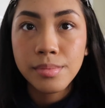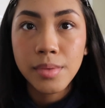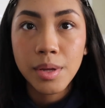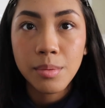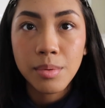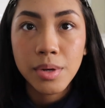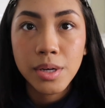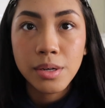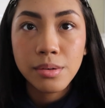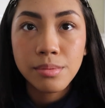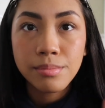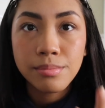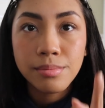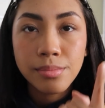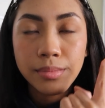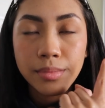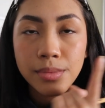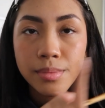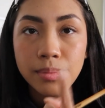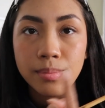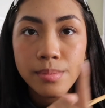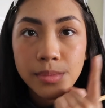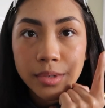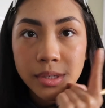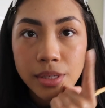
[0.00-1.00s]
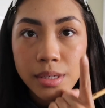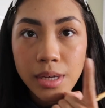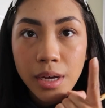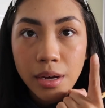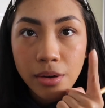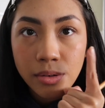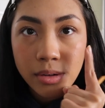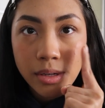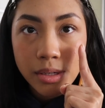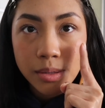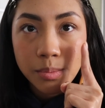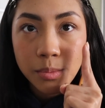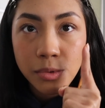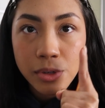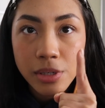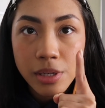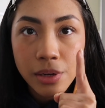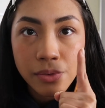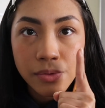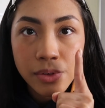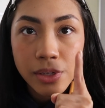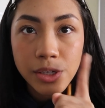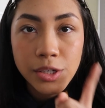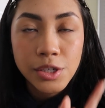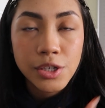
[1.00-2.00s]
There we go. See how there's more
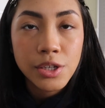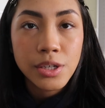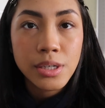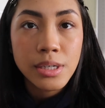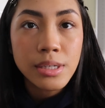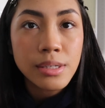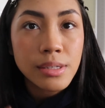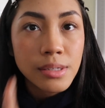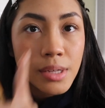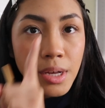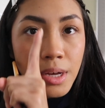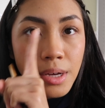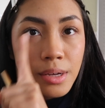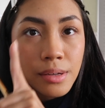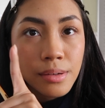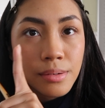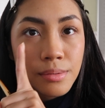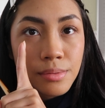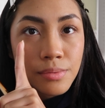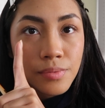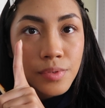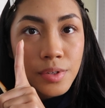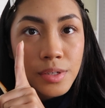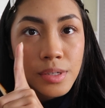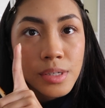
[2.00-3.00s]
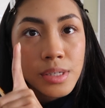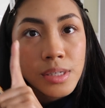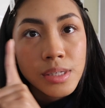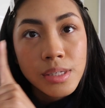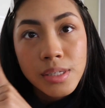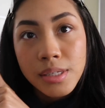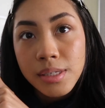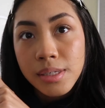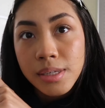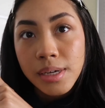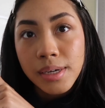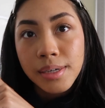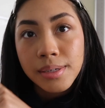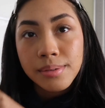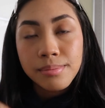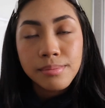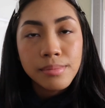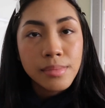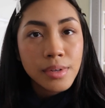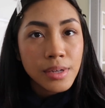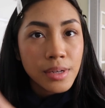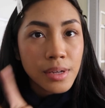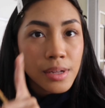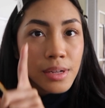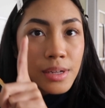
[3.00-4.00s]
definition on this side versus this side.
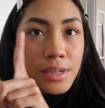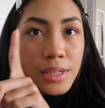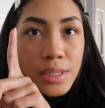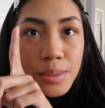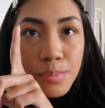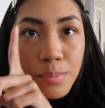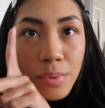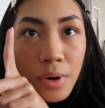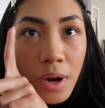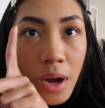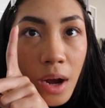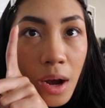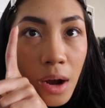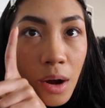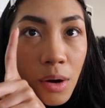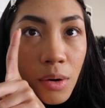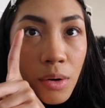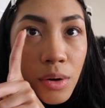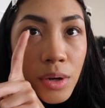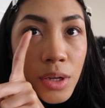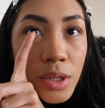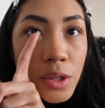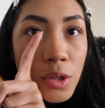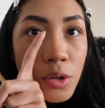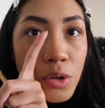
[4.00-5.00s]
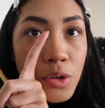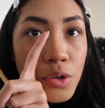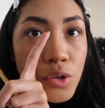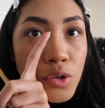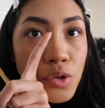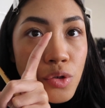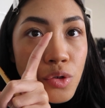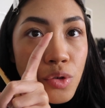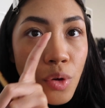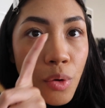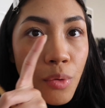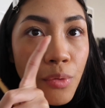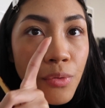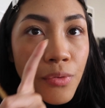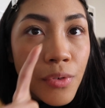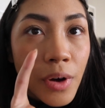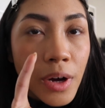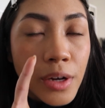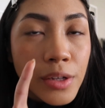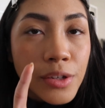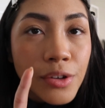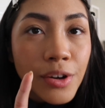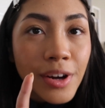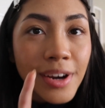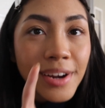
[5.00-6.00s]
This brow looks so
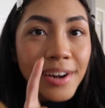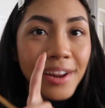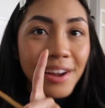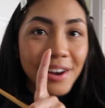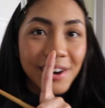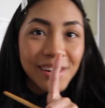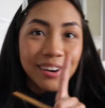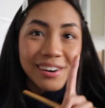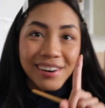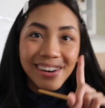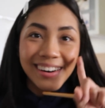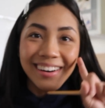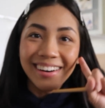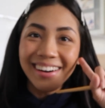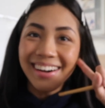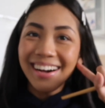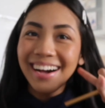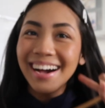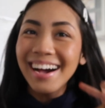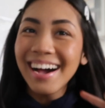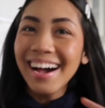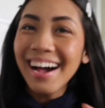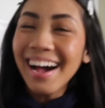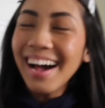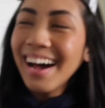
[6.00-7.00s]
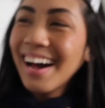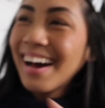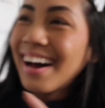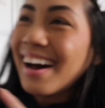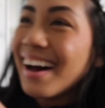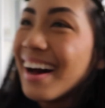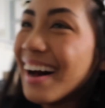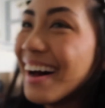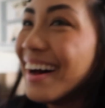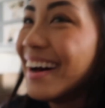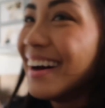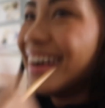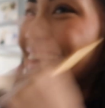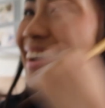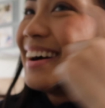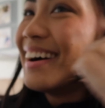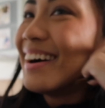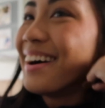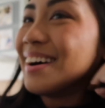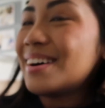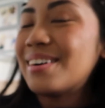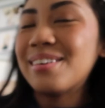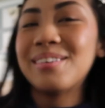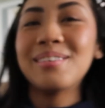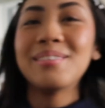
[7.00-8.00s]
fucked right now.
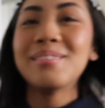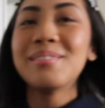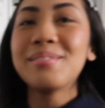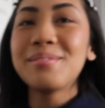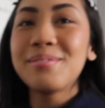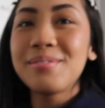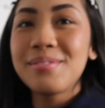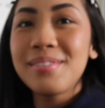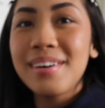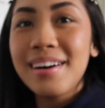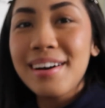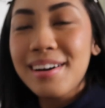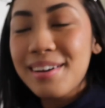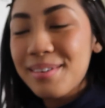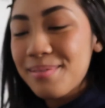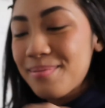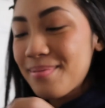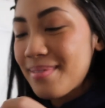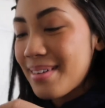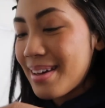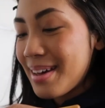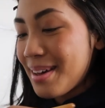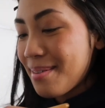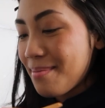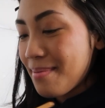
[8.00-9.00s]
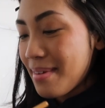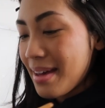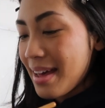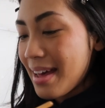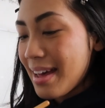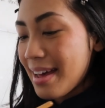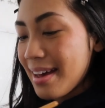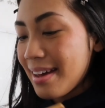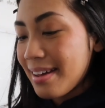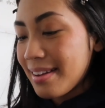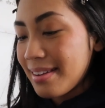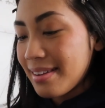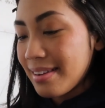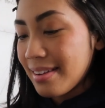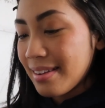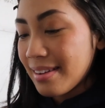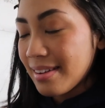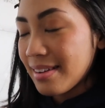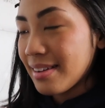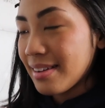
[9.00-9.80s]
Oh, fuck me, man.